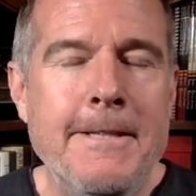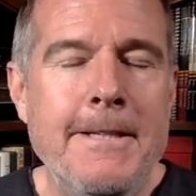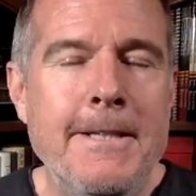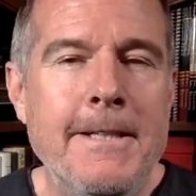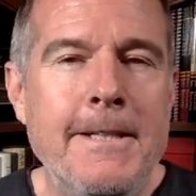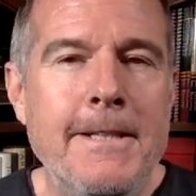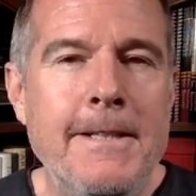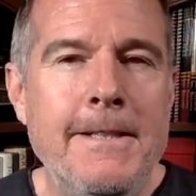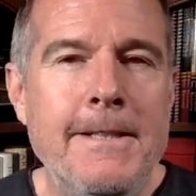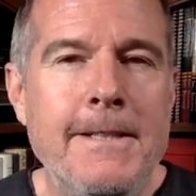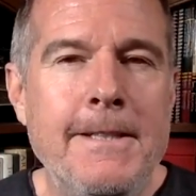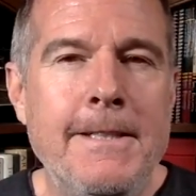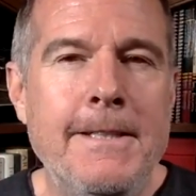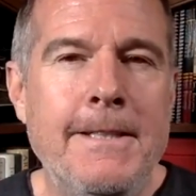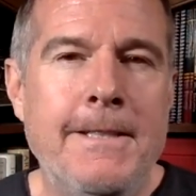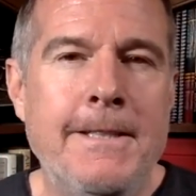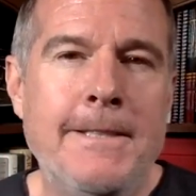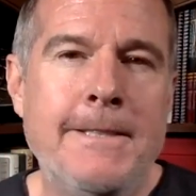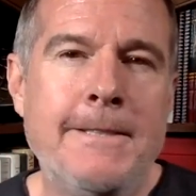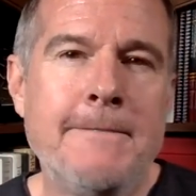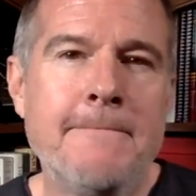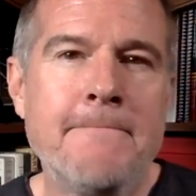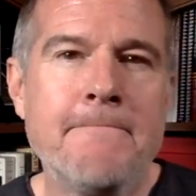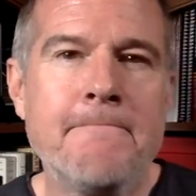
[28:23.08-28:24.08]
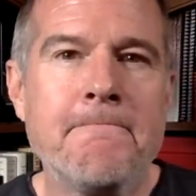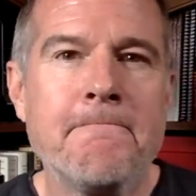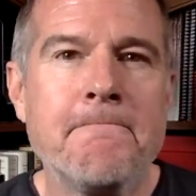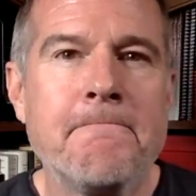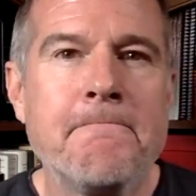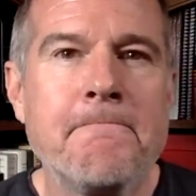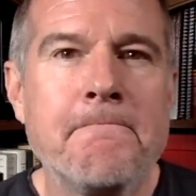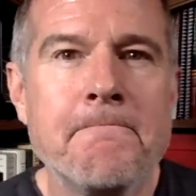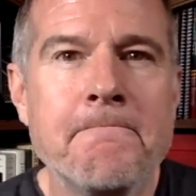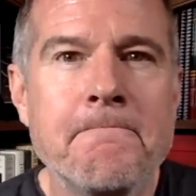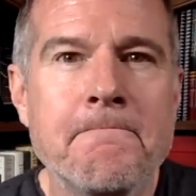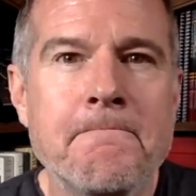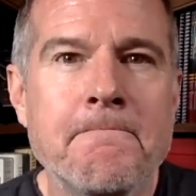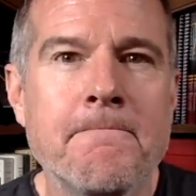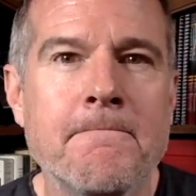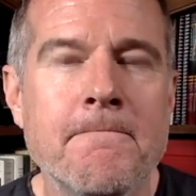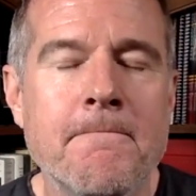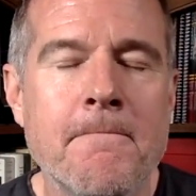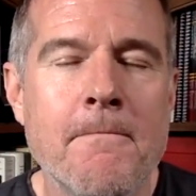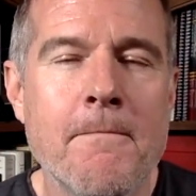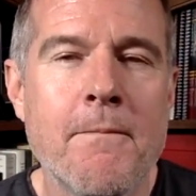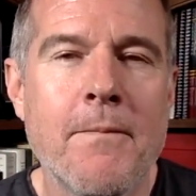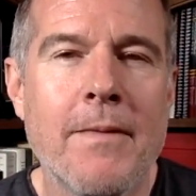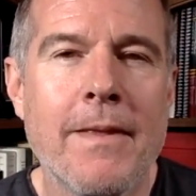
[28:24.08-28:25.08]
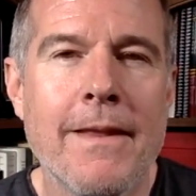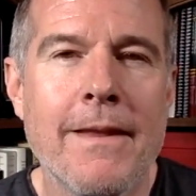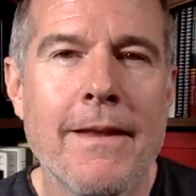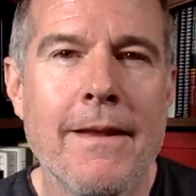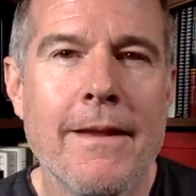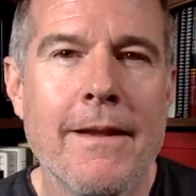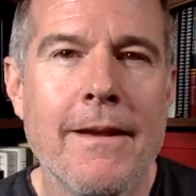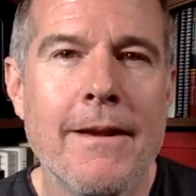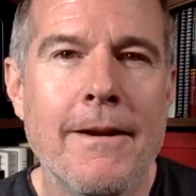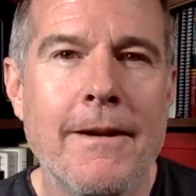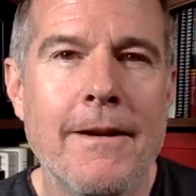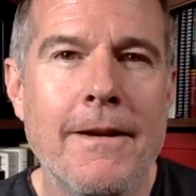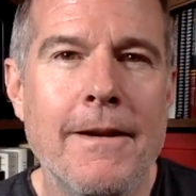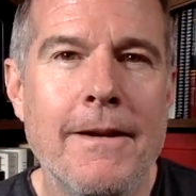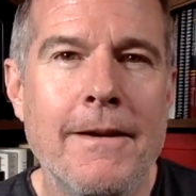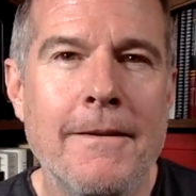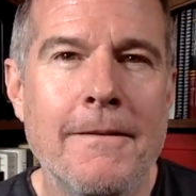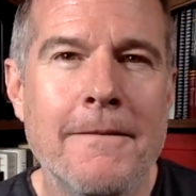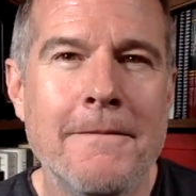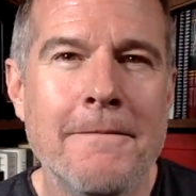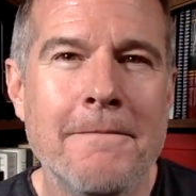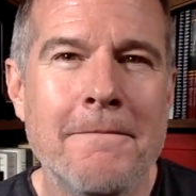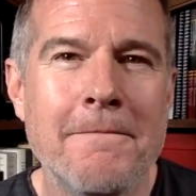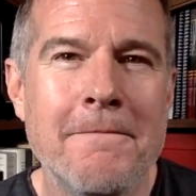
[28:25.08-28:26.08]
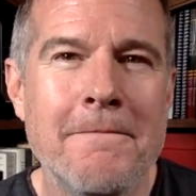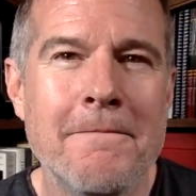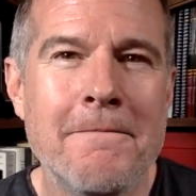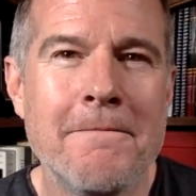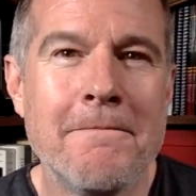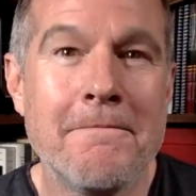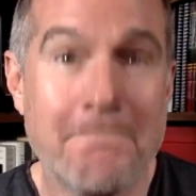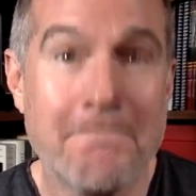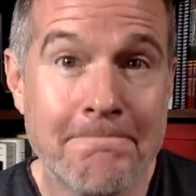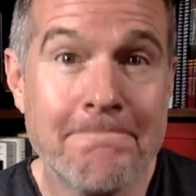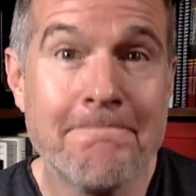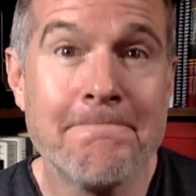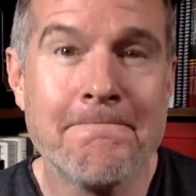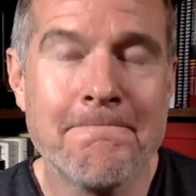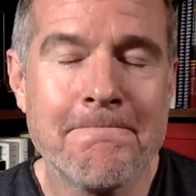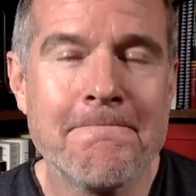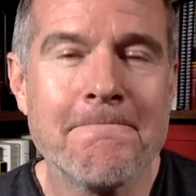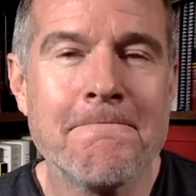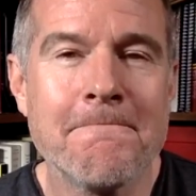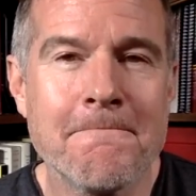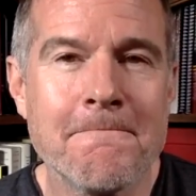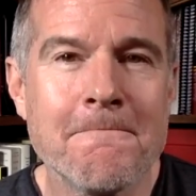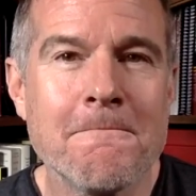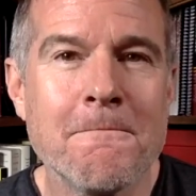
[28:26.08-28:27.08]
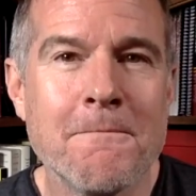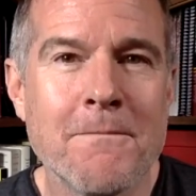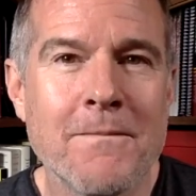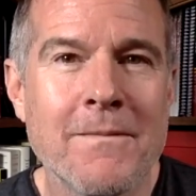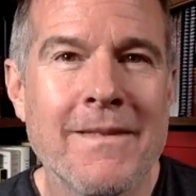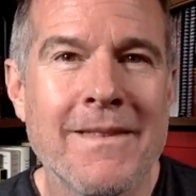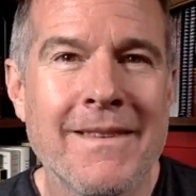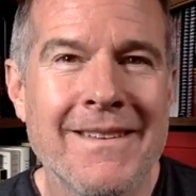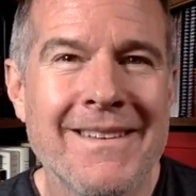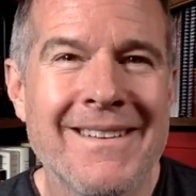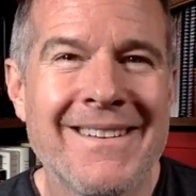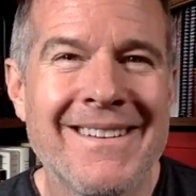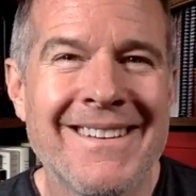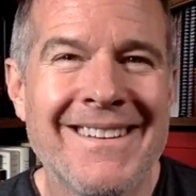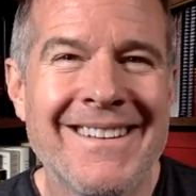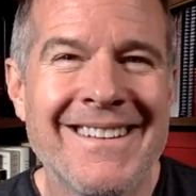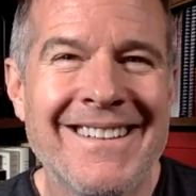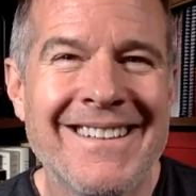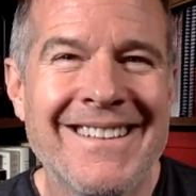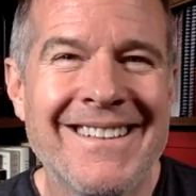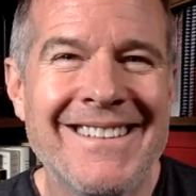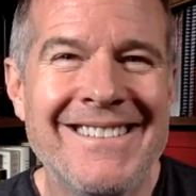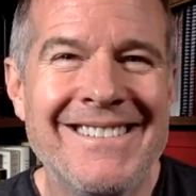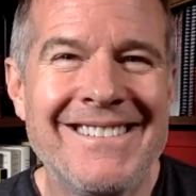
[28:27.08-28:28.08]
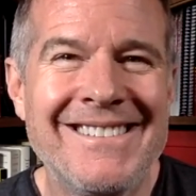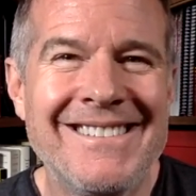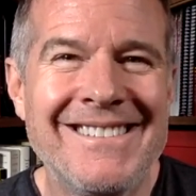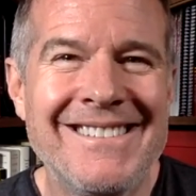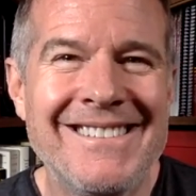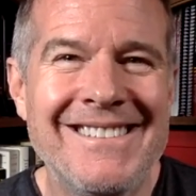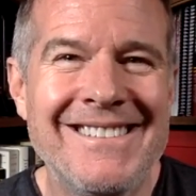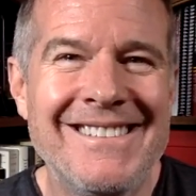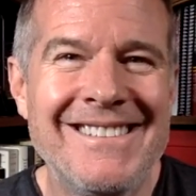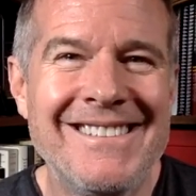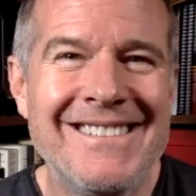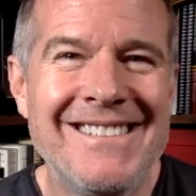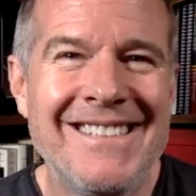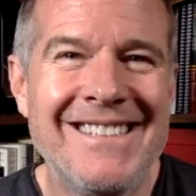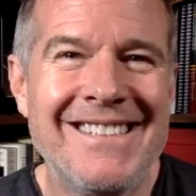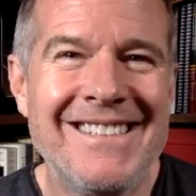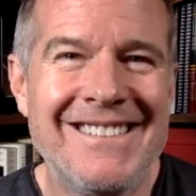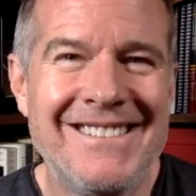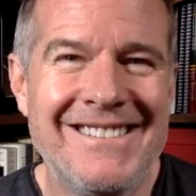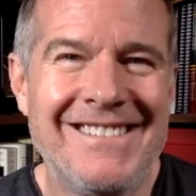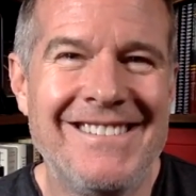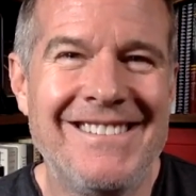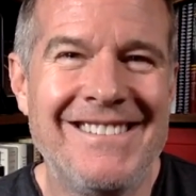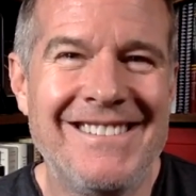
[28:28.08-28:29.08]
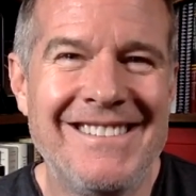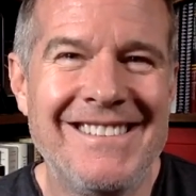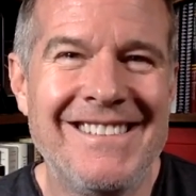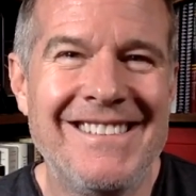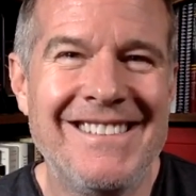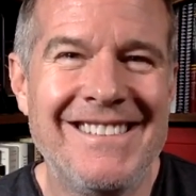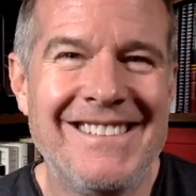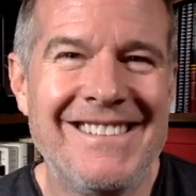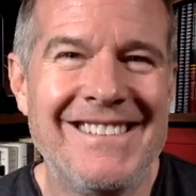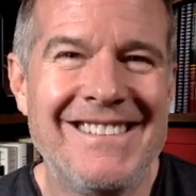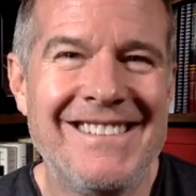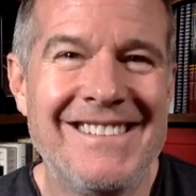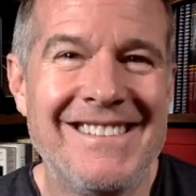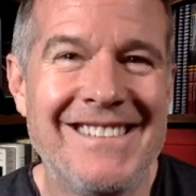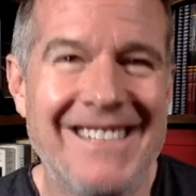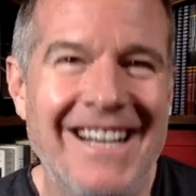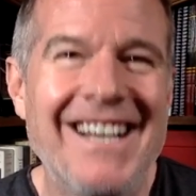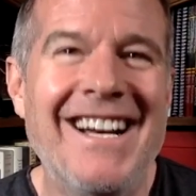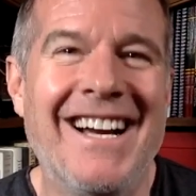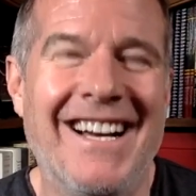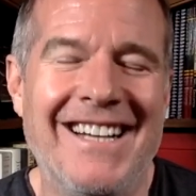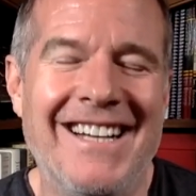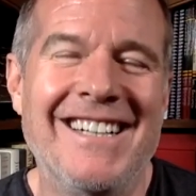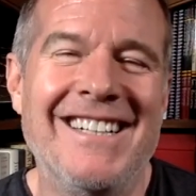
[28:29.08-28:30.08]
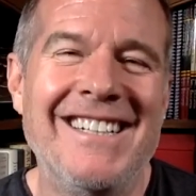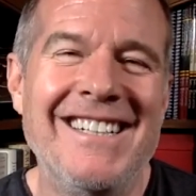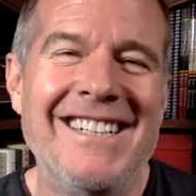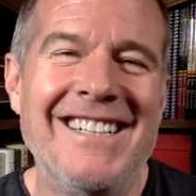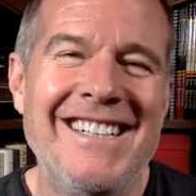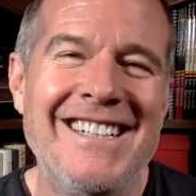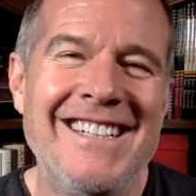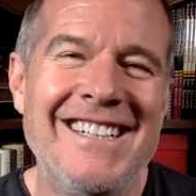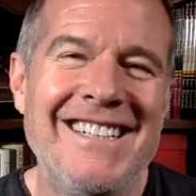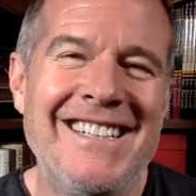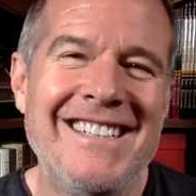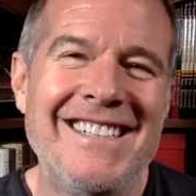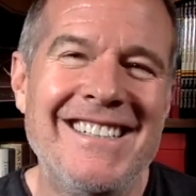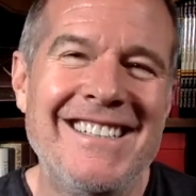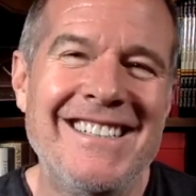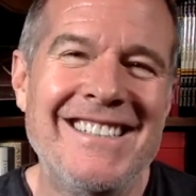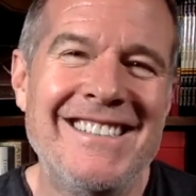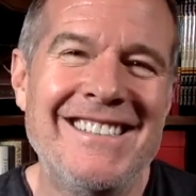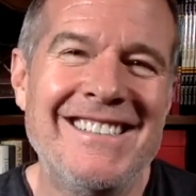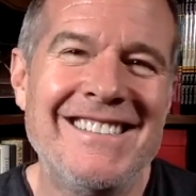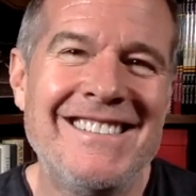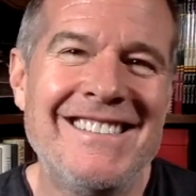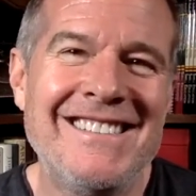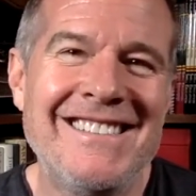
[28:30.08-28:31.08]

No words are spoken by the person on screen.